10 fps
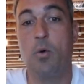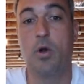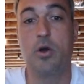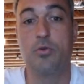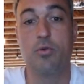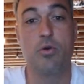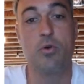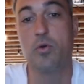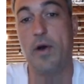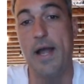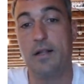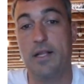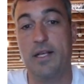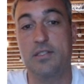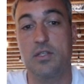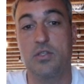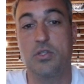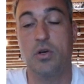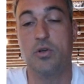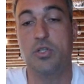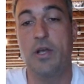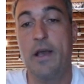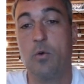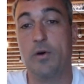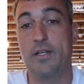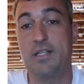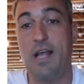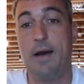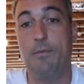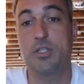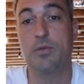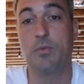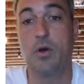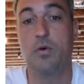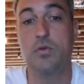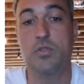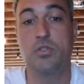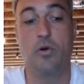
We'll go through their Google Analytics and search. We'll establish some goals.